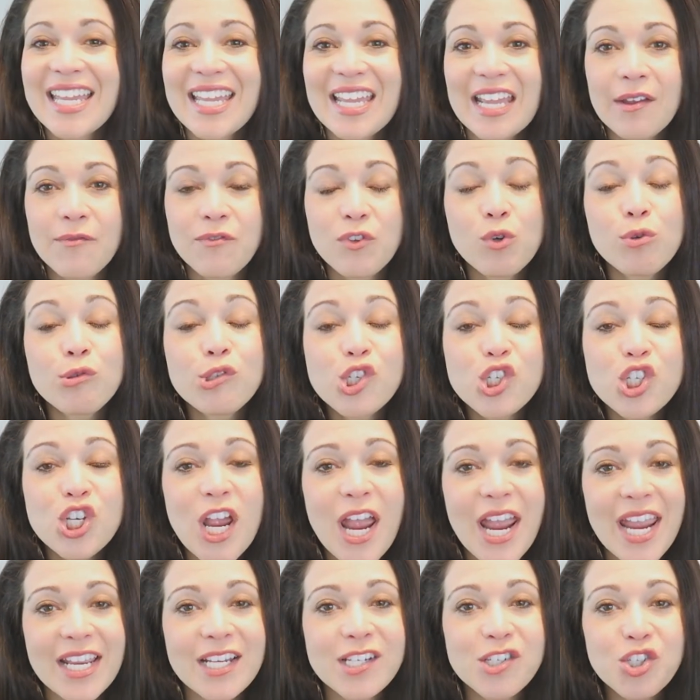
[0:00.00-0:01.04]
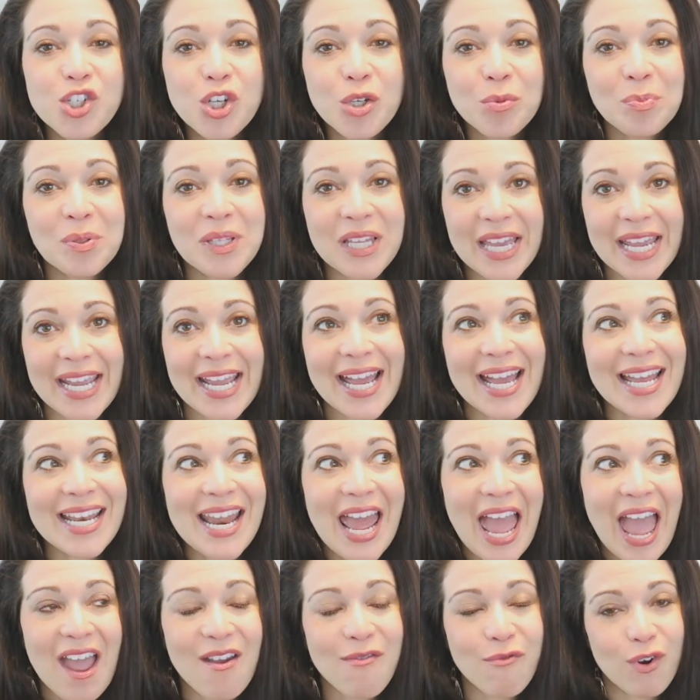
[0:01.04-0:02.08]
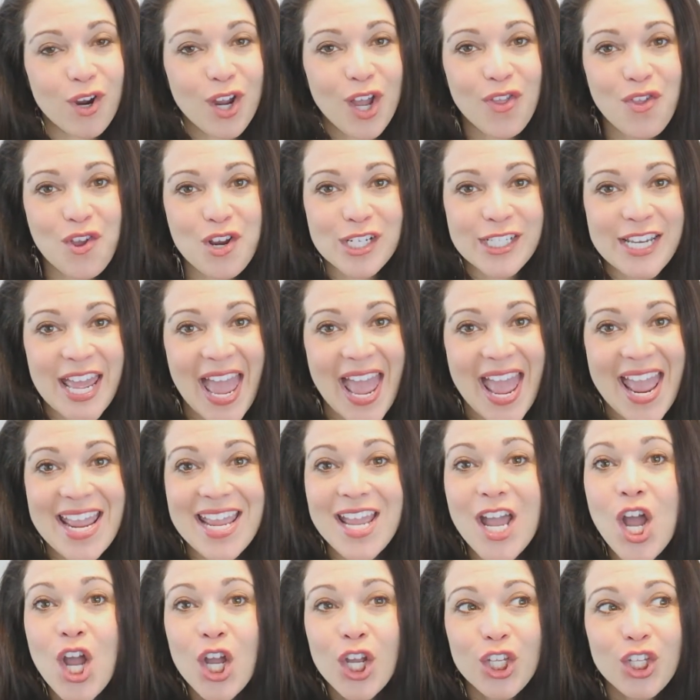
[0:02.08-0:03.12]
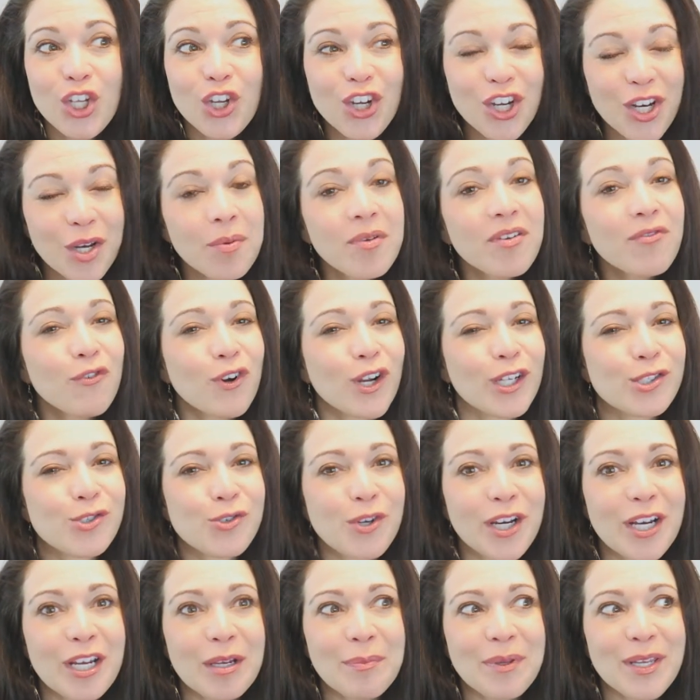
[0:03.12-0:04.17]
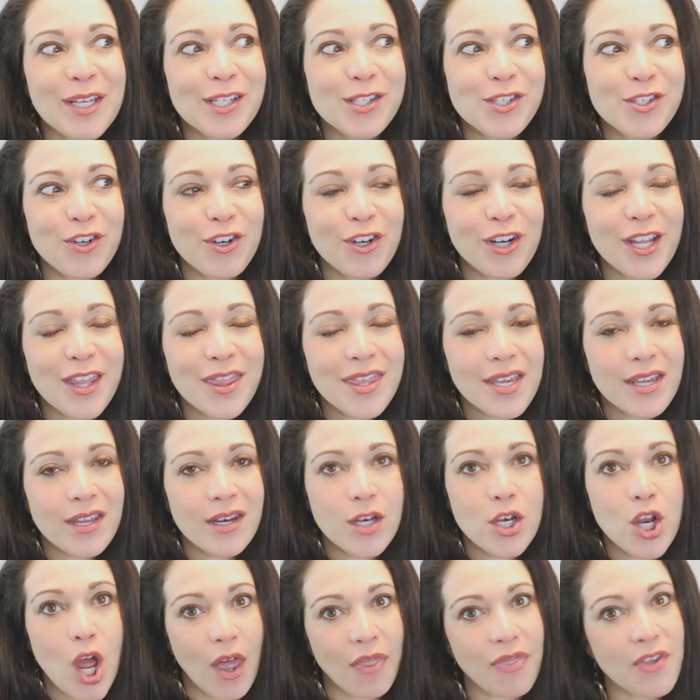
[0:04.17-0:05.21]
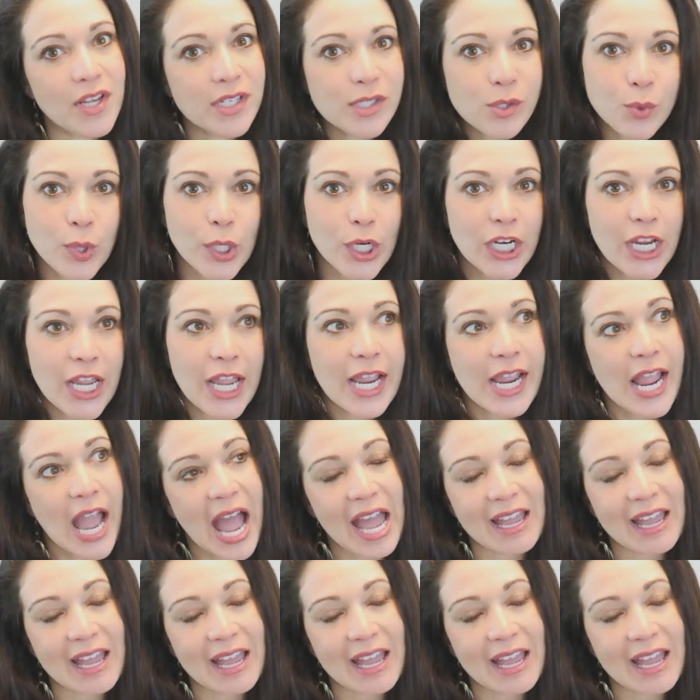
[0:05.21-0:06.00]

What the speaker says: If you change your plan every other day, you're gonna be frustrated because you're gonna think nothing's working.